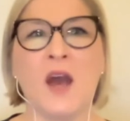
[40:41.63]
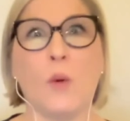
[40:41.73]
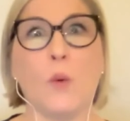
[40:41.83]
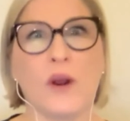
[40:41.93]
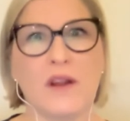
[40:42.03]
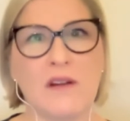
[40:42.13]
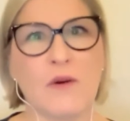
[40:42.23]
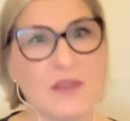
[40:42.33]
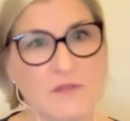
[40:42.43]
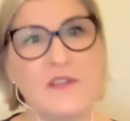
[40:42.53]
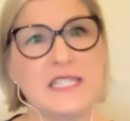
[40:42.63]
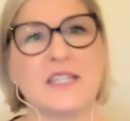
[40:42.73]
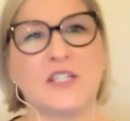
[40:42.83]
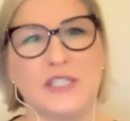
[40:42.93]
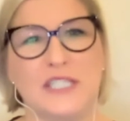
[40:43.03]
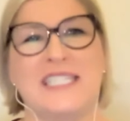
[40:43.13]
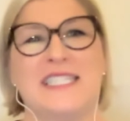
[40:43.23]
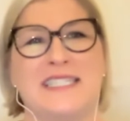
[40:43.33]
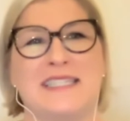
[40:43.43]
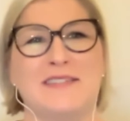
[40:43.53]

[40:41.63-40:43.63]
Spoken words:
or the physicalness,